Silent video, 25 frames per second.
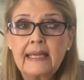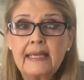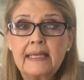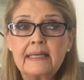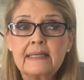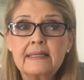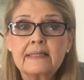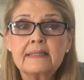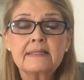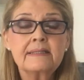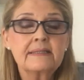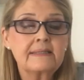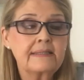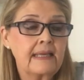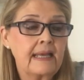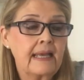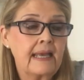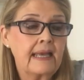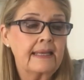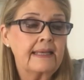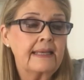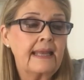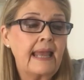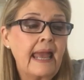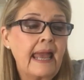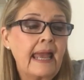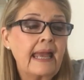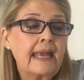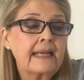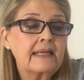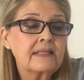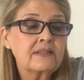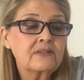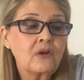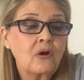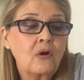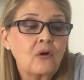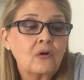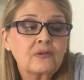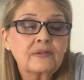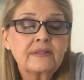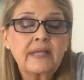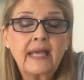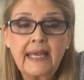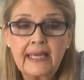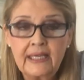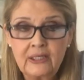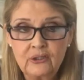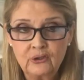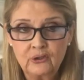is an
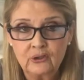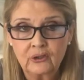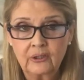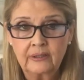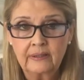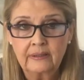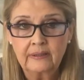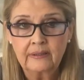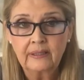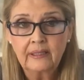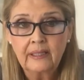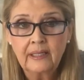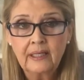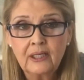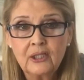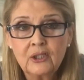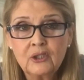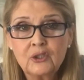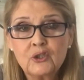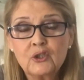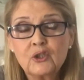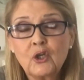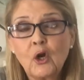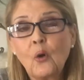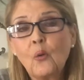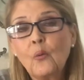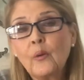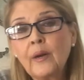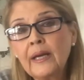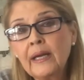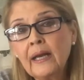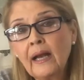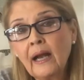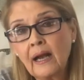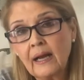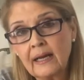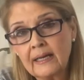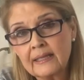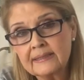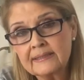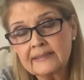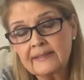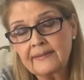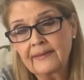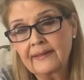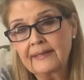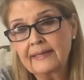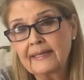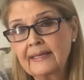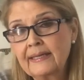exaltation, showing us
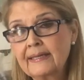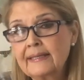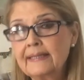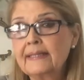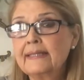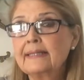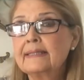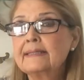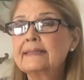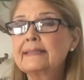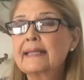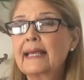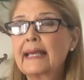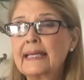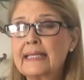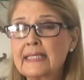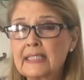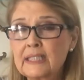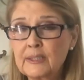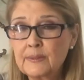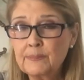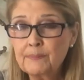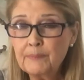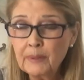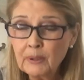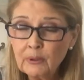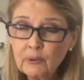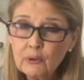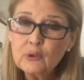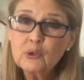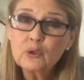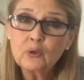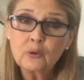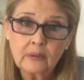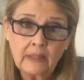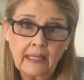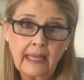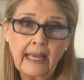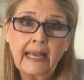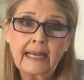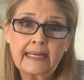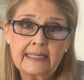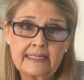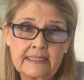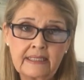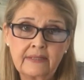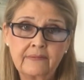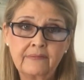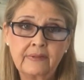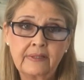that it is a spiritual
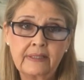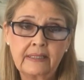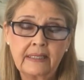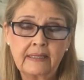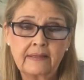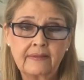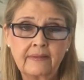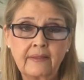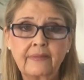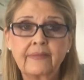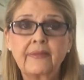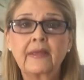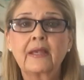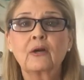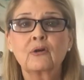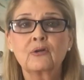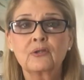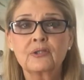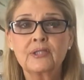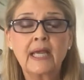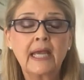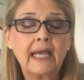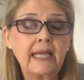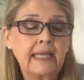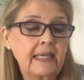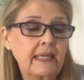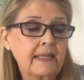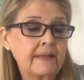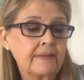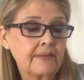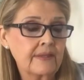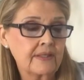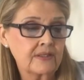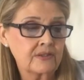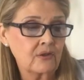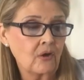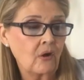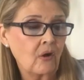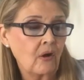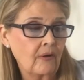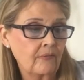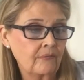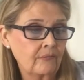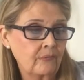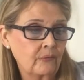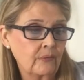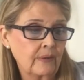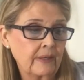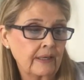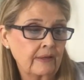activity that they are taking this
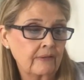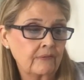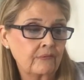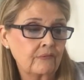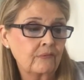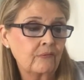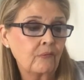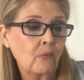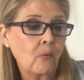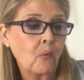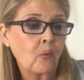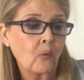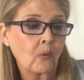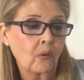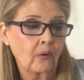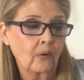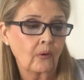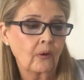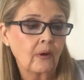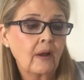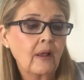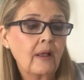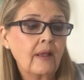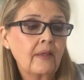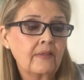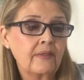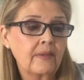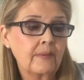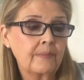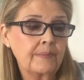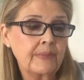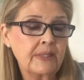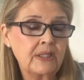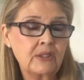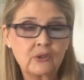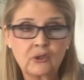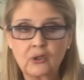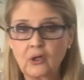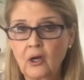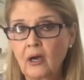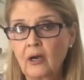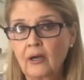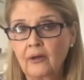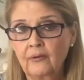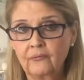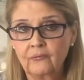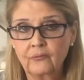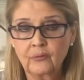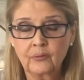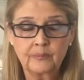offering for the
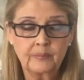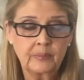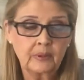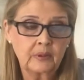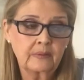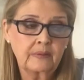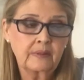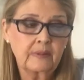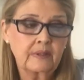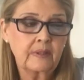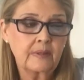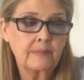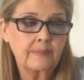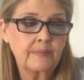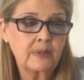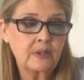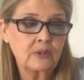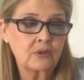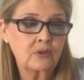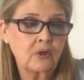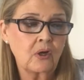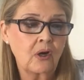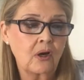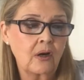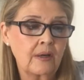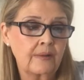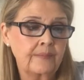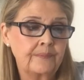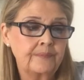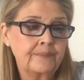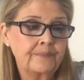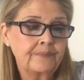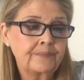Mishkan, for building the Mishkan.